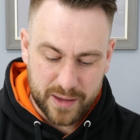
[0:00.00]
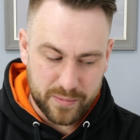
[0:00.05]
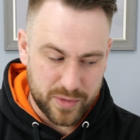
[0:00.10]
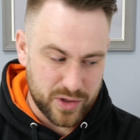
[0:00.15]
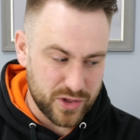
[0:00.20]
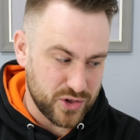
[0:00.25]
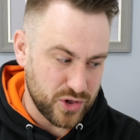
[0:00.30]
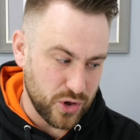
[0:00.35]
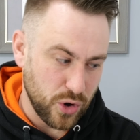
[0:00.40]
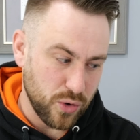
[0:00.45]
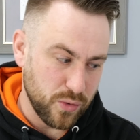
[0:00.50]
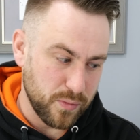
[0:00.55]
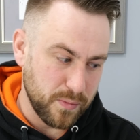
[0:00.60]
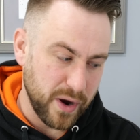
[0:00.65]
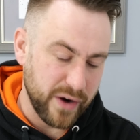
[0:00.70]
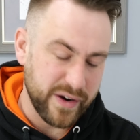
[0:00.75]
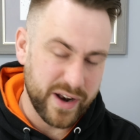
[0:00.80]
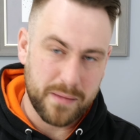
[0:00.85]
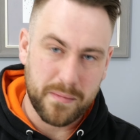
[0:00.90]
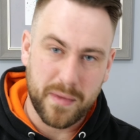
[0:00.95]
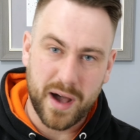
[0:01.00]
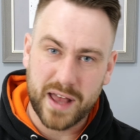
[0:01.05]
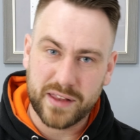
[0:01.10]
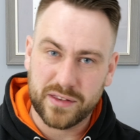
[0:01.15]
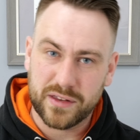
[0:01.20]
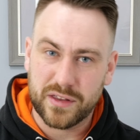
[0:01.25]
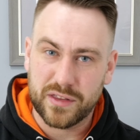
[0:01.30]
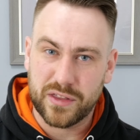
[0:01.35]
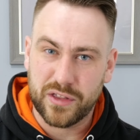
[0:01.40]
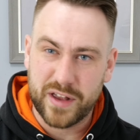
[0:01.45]
So bearing in
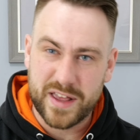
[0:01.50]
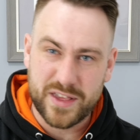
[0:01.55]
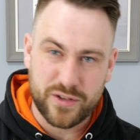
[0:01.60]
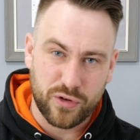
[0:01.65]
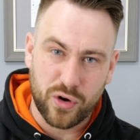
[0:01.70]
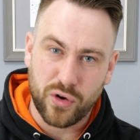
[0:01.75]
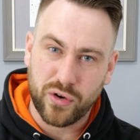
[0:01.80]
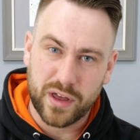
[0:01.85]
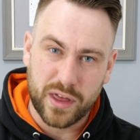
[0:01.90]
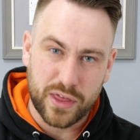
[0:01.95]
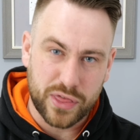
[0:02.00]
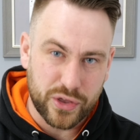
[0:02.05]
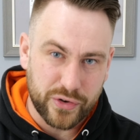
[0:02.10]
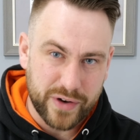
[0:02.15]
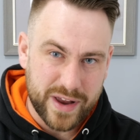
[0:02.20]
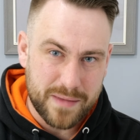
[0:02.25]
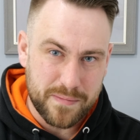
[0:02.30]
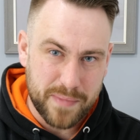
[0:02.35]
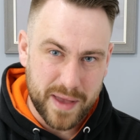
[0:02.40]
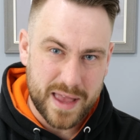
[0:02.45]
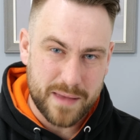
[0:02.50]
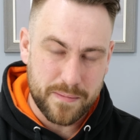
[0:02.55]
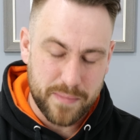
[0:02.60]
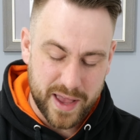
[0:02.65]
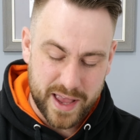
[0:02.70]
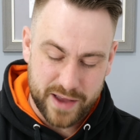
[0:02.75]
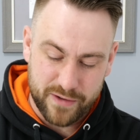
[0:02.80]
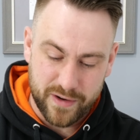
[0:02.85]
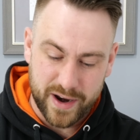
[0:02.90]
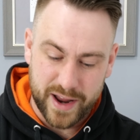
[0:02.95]
mind that these were only a
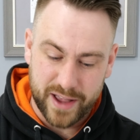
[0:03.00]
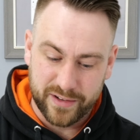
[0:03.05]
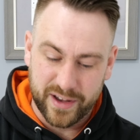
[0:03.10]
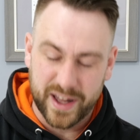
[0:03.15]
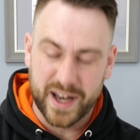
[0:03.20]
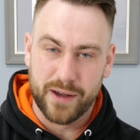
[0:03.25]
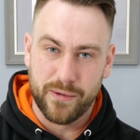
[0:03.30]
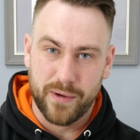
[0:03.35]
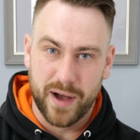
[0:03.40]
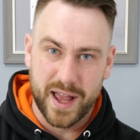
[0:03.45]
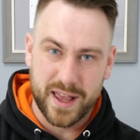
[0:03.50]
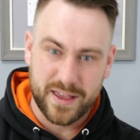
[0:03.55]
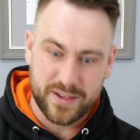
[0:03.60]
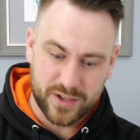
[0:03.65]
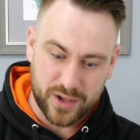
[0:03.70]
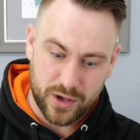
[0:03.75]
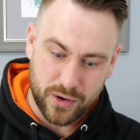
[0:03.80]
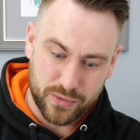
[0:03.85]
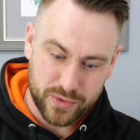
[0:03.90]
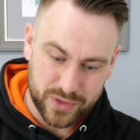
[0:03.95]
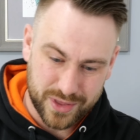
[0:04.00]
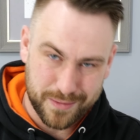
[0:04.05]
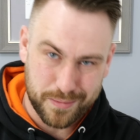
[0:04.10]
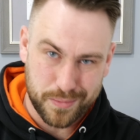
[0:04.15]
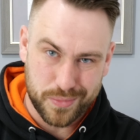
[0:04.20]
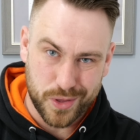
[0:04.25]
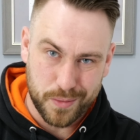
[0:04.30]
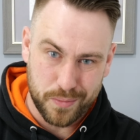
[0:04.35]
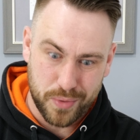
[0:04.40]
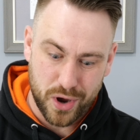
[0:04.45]
3BB reel anyway, so
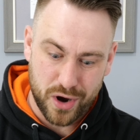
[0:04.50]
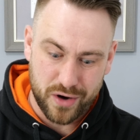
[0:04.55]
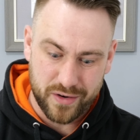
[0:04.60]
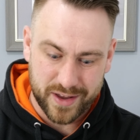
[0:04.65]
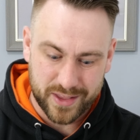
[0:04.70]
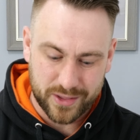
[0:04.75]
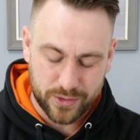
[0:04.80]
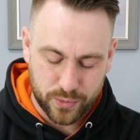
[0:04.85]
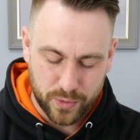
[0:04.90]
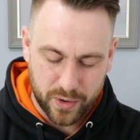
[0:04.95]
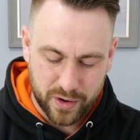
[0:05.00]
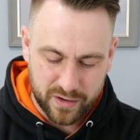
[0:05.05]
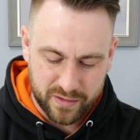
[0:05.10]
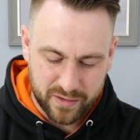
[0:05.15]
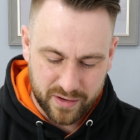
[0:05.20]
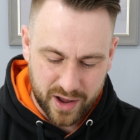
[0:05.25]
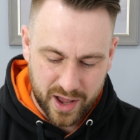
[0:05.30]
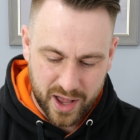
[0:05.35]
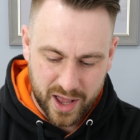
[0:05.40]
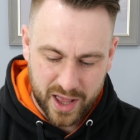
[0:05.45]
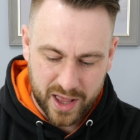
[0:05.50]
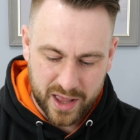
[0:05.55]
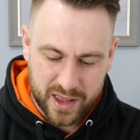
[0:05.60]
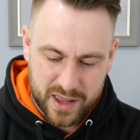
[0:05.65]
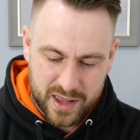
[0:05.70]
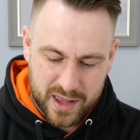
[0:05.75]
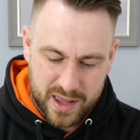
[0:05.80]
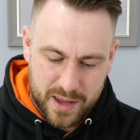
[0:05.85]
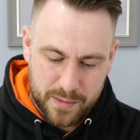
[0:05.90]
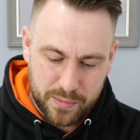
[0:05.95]
the bearings were
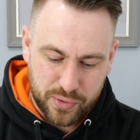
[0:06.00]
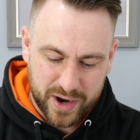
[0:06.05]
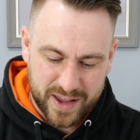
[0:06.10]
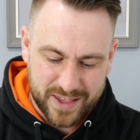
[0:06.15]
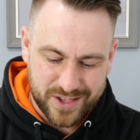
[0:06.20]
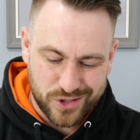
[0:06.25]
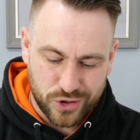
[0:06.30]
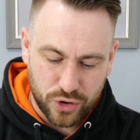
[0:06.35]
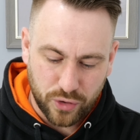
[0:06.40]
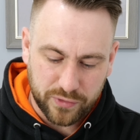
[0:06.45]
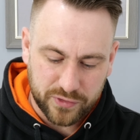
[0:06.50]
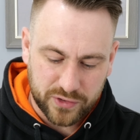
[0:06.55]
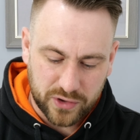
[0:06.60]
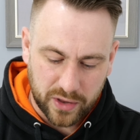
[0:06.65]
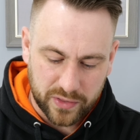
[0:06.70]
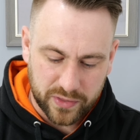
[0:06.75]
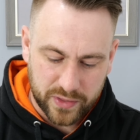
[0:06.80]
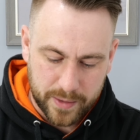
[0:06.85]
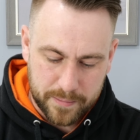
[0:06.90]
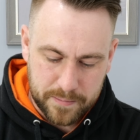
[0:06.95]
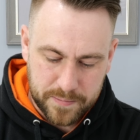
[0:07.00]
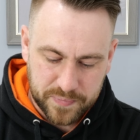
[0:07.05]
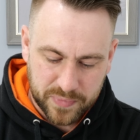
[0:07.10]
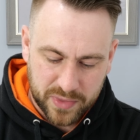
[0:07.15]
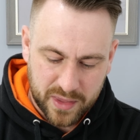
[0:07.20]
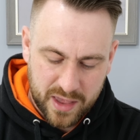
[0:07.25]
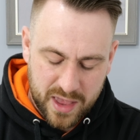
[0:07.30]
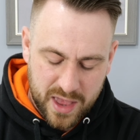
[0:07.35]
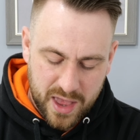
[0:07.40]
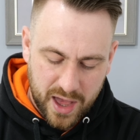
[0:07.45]
pretty stuffed on them.
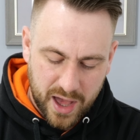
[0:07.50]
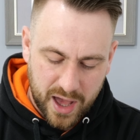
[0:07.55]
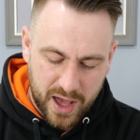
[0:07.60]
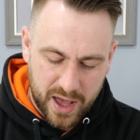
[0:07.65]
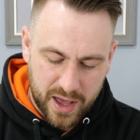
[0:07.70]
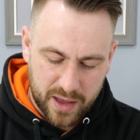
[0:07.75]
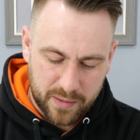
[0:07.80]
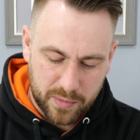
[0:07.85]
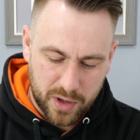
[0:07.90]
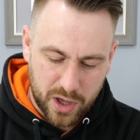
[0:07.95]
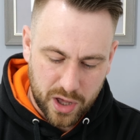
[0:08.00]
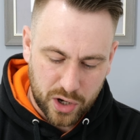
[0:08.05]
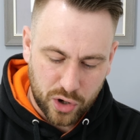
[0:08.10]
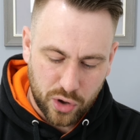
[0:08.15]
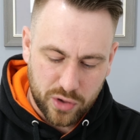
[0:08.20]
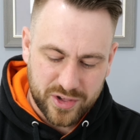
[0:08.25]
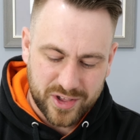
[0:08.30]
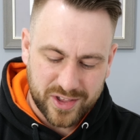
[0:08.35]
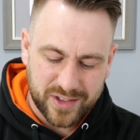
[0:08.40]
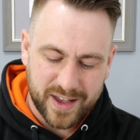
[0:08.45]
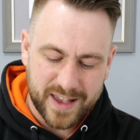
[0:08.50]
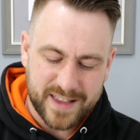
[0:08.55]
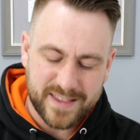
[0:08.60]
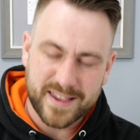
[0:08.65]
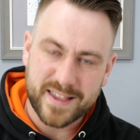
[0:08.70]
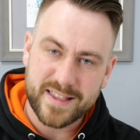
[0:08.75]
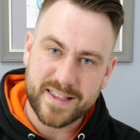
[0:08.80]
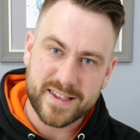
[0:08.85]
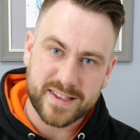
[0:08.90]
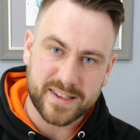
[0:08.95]
An
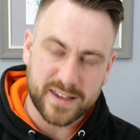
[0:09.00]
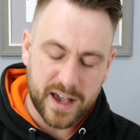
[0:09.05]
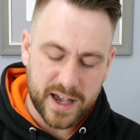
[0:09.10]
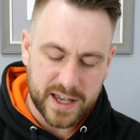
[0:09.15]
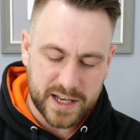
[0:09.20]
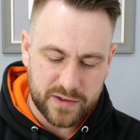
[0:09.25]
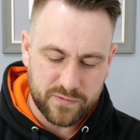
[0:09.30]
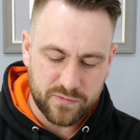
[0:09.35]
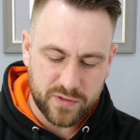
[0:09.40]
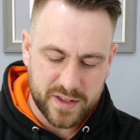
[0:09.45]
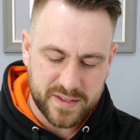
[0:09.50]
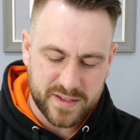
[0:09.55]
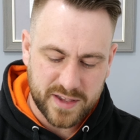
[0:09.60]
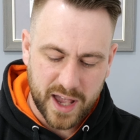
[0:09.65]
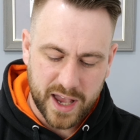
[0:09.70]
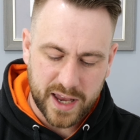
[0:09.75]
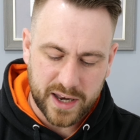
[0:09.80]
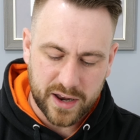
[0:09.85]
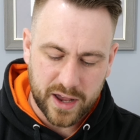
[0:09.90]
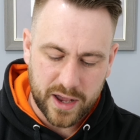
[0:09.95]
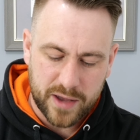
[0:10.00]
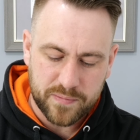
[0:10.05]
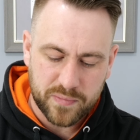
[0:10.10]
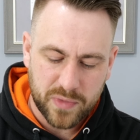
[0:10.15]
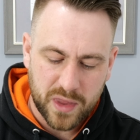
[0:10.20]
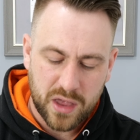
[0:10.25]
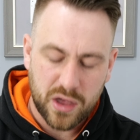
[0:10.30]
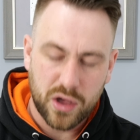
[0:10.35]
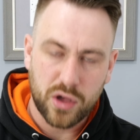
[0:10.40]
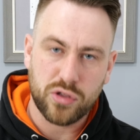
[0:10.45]
oscillating sliding retainer
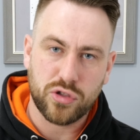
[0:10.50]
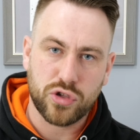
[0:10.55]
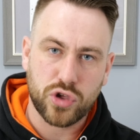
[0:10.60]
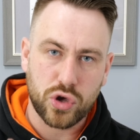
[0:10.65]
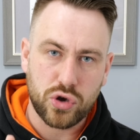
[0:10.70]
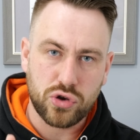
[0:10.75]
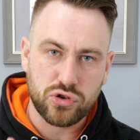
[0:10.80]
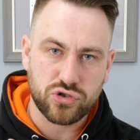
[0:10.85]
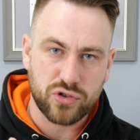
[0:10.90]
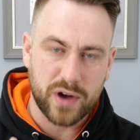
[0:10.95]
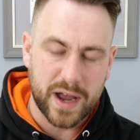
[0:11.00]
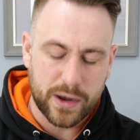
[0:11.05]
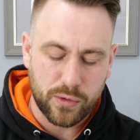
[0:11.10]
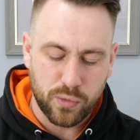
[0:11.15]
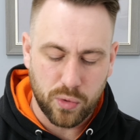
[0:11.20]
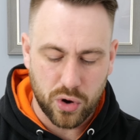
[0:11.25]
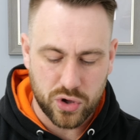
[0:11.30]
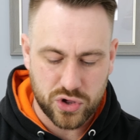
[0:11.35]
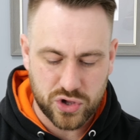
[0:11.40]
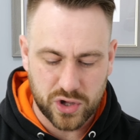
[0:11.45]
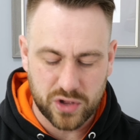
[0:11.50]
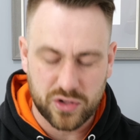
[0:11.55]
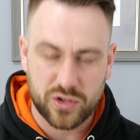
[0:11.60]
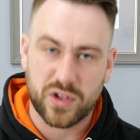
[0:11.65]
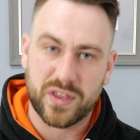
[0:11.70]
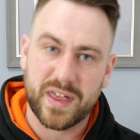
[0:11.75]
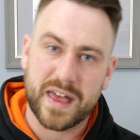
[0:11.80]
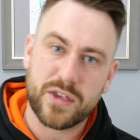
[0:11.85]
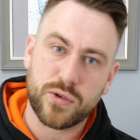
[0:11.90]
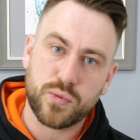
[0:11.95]
and 2 drag washers.
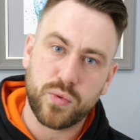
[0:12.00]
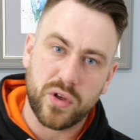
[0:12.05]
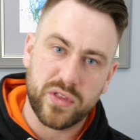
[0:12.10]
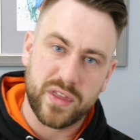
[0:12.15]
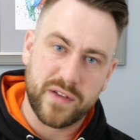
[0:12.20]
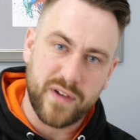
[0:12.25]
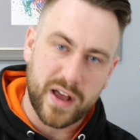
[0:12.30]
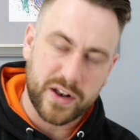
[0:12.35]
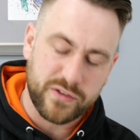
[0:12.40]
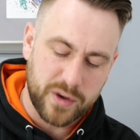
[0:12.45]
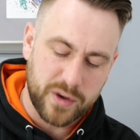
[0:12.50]
So that's what they've had